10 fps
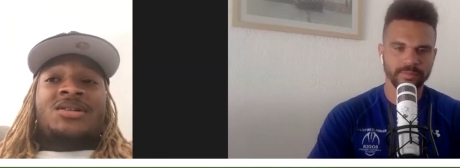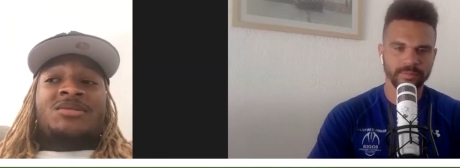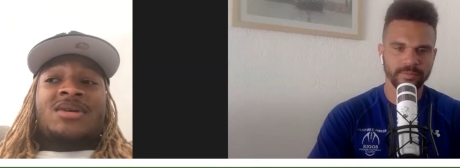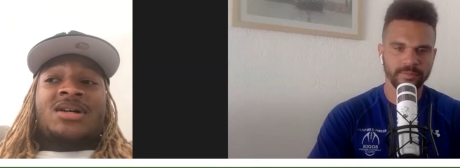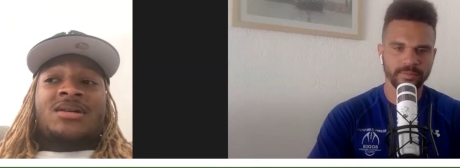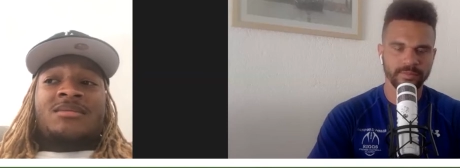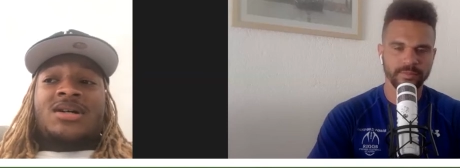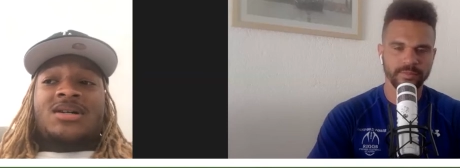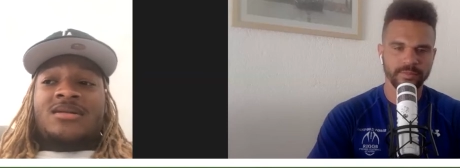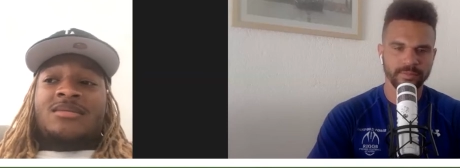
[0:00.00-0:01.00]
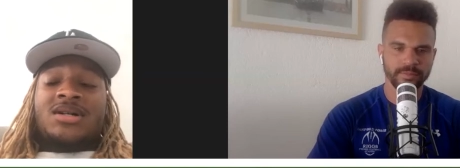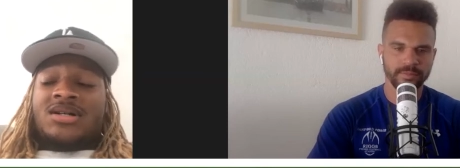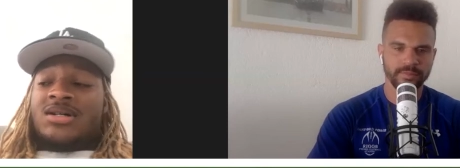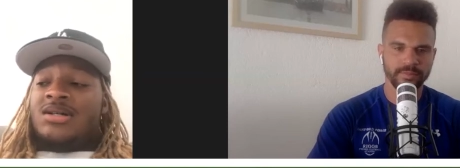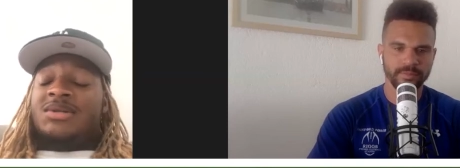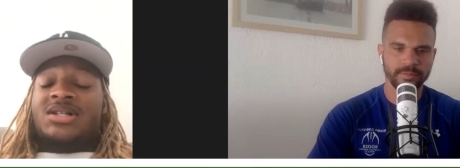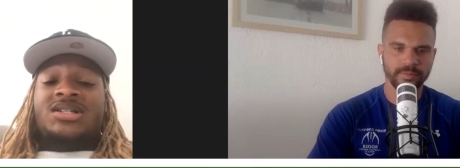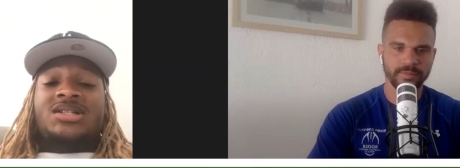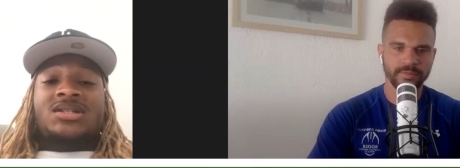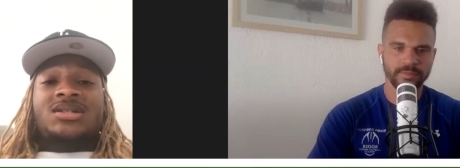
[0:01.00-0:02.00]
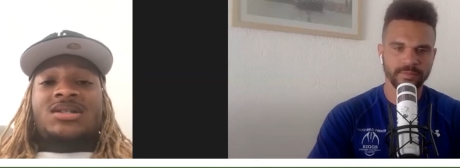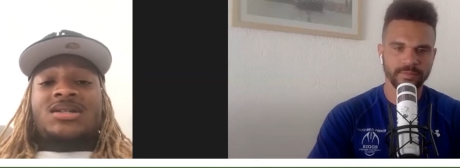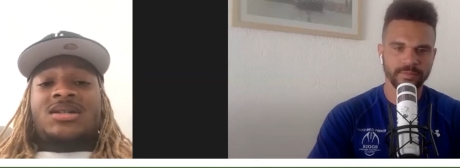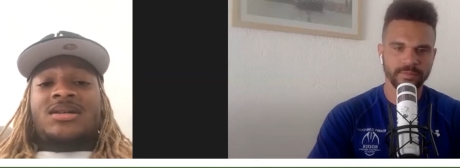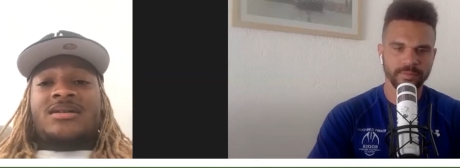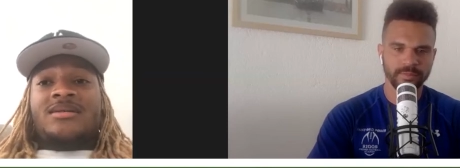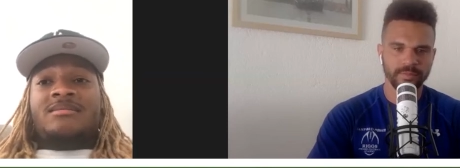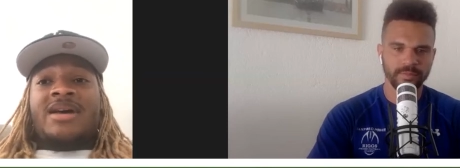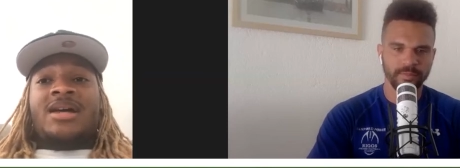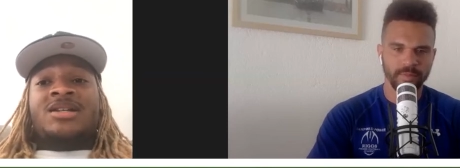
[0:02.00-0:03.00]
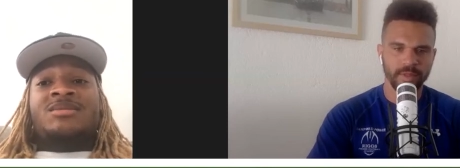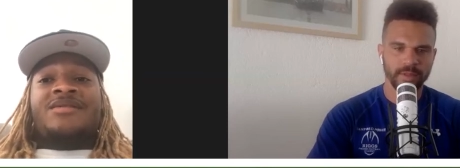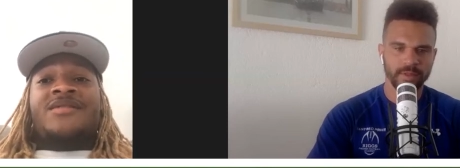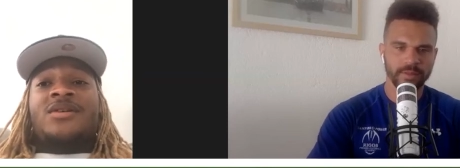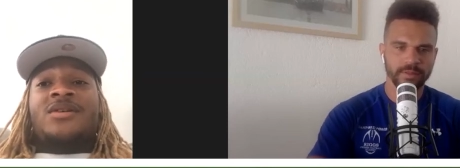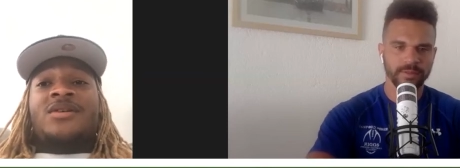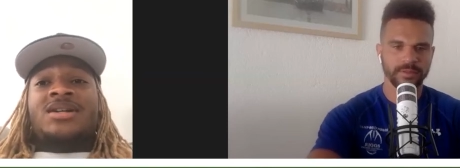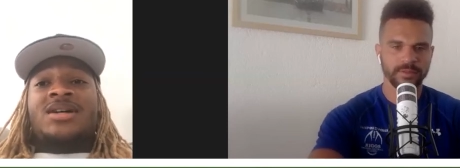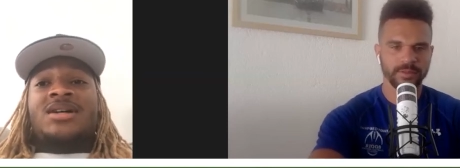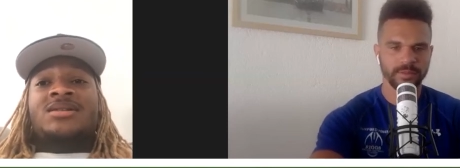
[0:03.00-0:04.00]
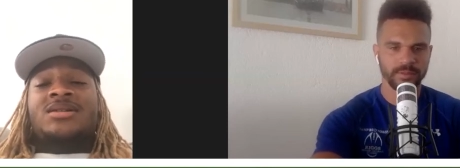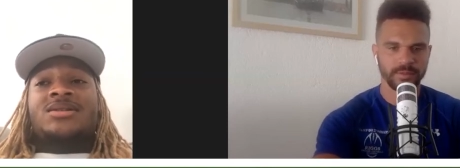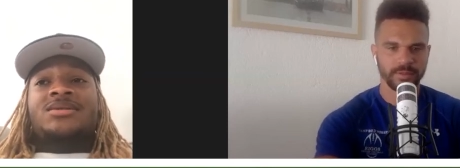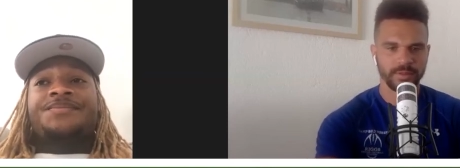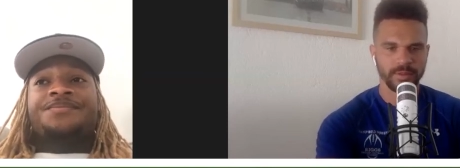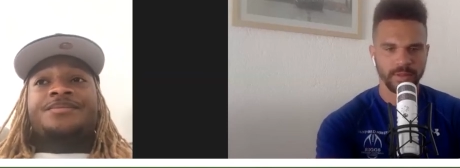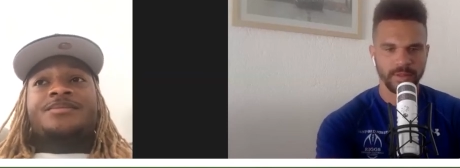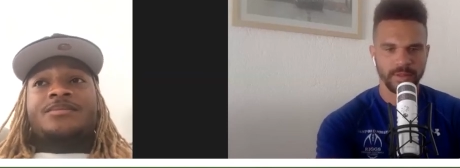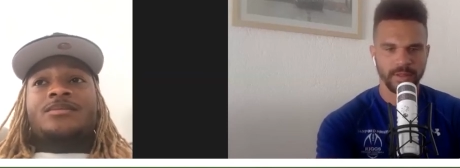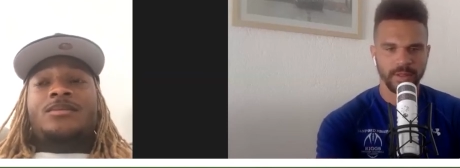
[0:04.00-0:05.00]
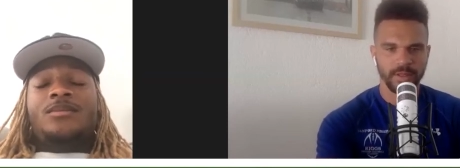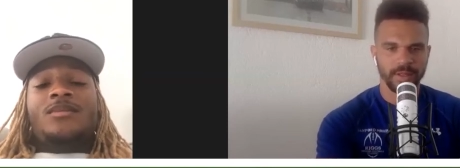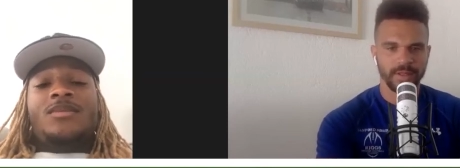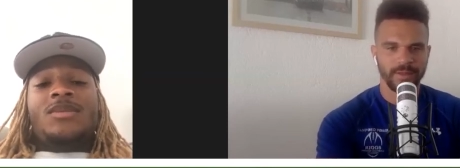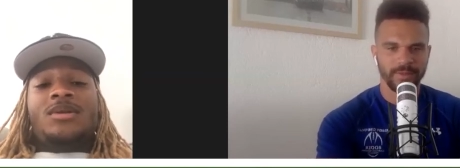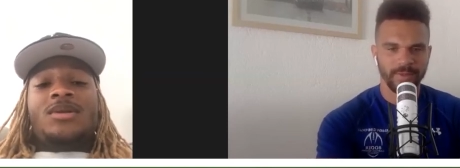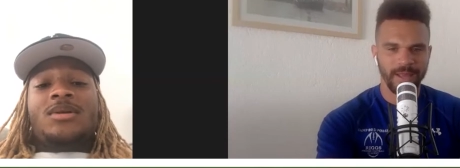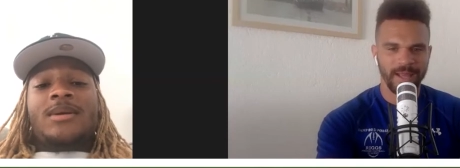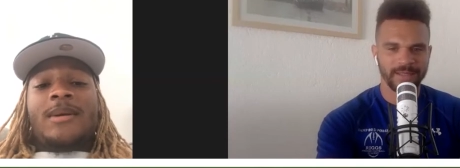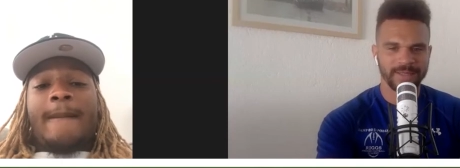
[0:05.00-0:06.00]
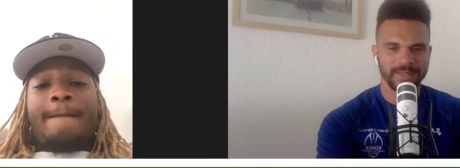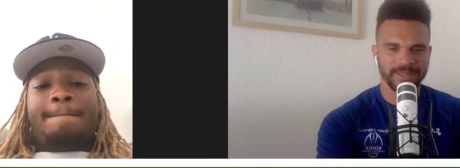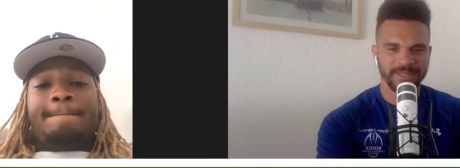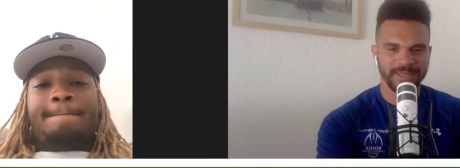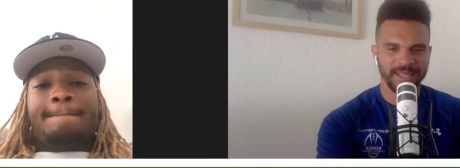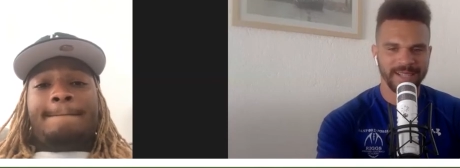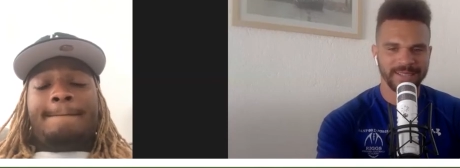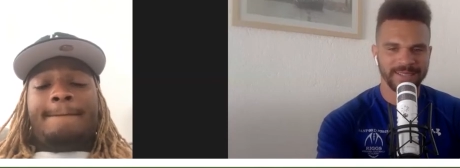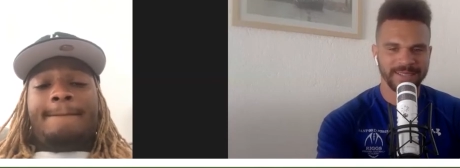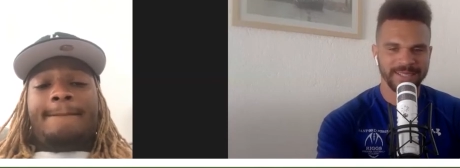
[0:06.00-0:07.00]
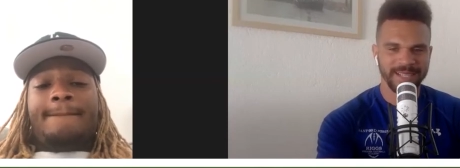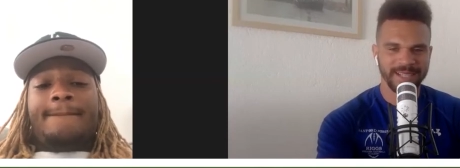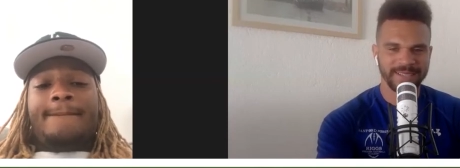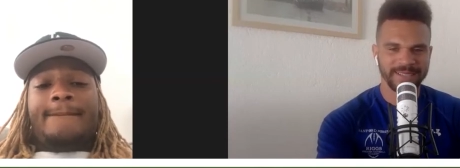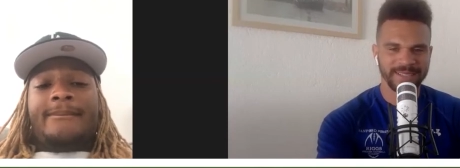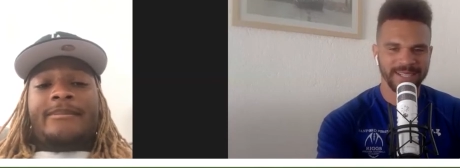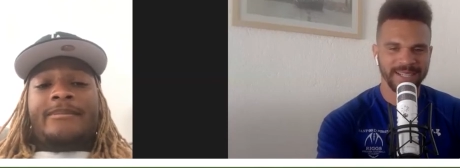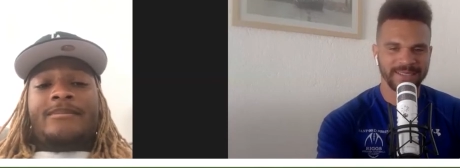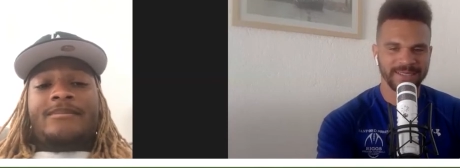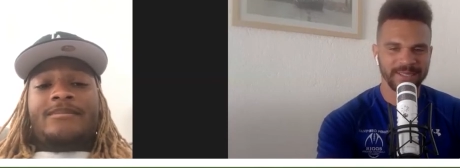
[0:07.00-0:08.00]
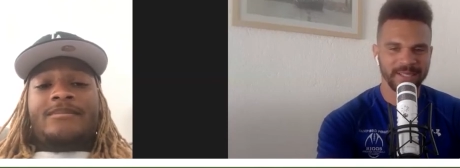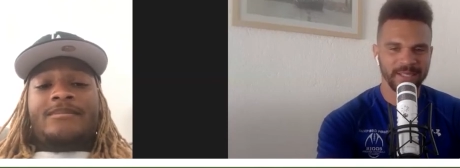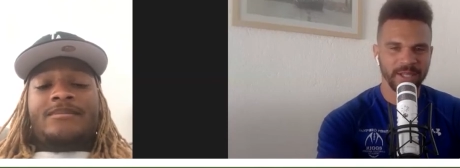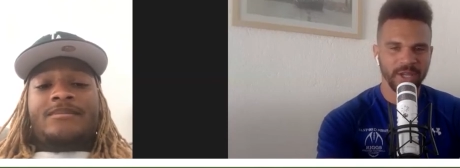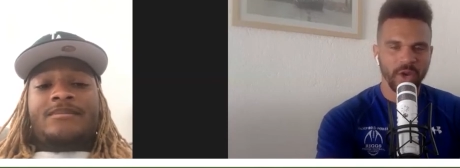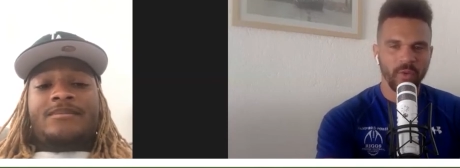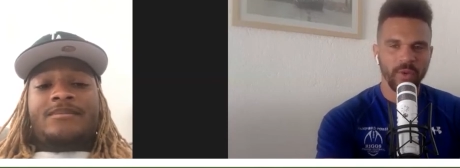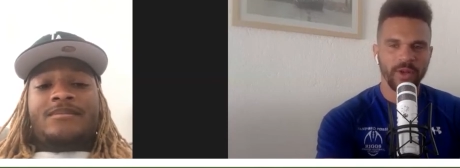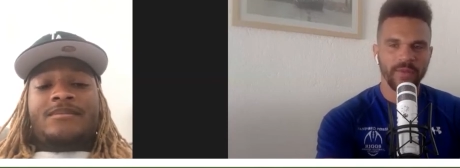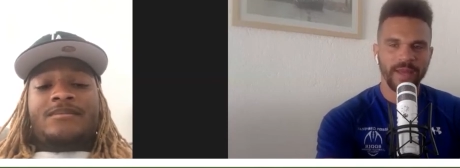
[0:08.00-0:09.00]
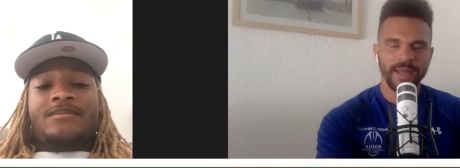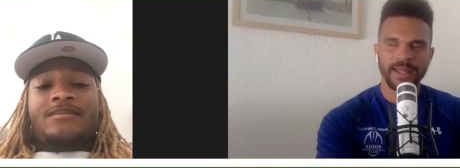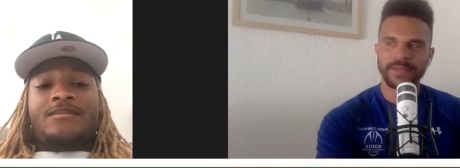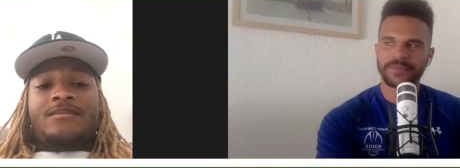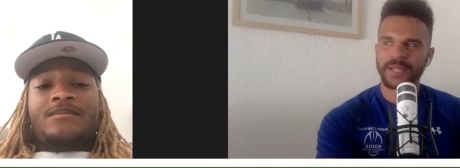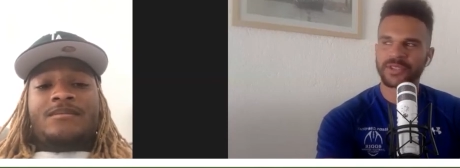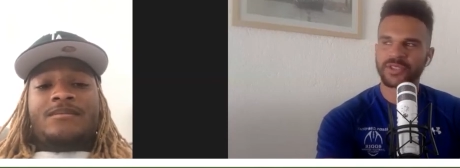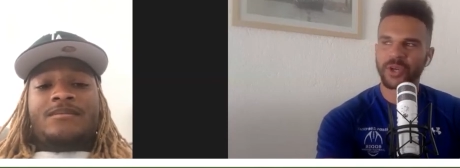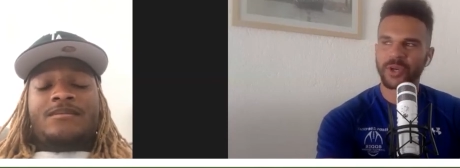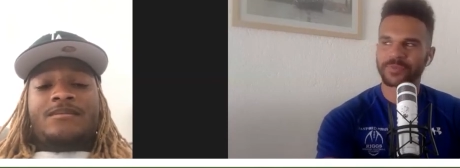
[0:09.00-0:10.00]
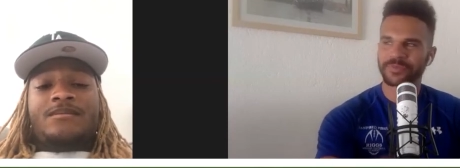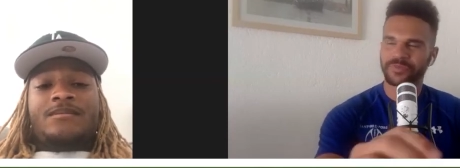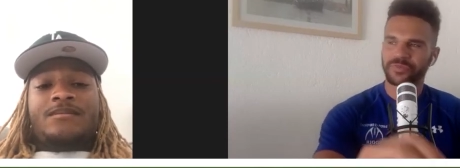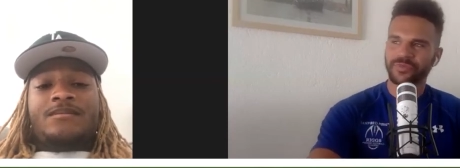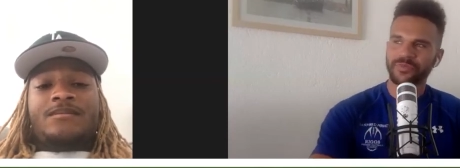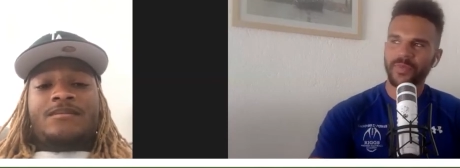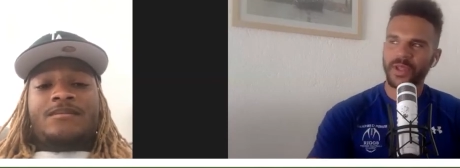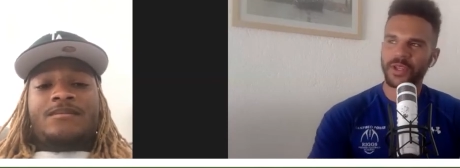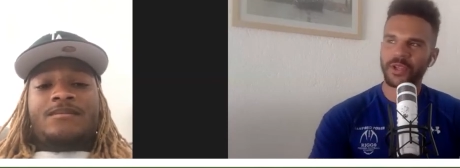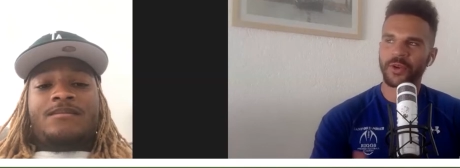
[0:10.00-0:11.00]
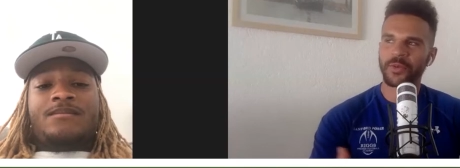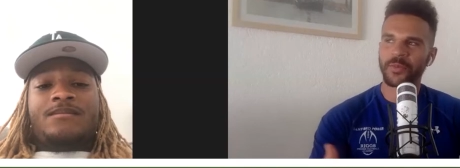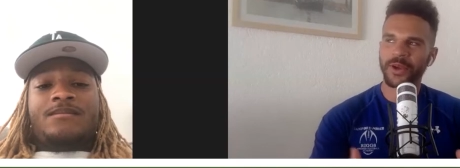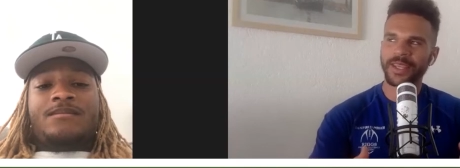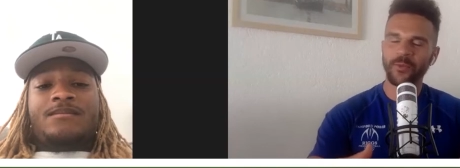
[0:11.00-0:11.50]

Speaker 1: and my and my my um, conditioning. Mainly is my focus right now. So.
Speaker 2: Excellent, excellent, excellent, excellent. Well, and and so, you know, Marqui,